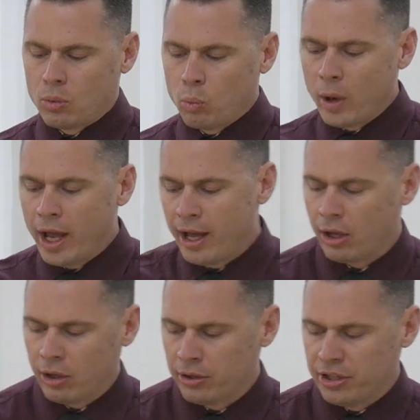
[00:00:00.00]

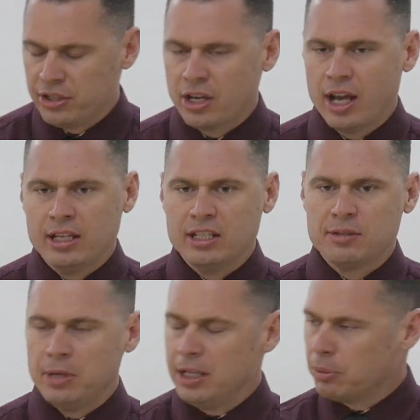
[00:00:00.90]
well the
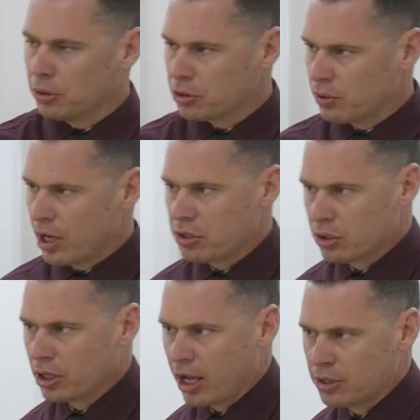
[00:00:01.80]
Chinese people
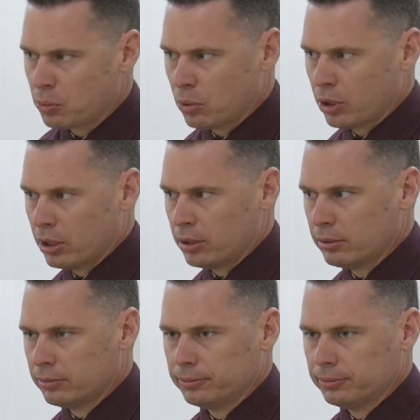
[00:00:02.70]
treasure God's word.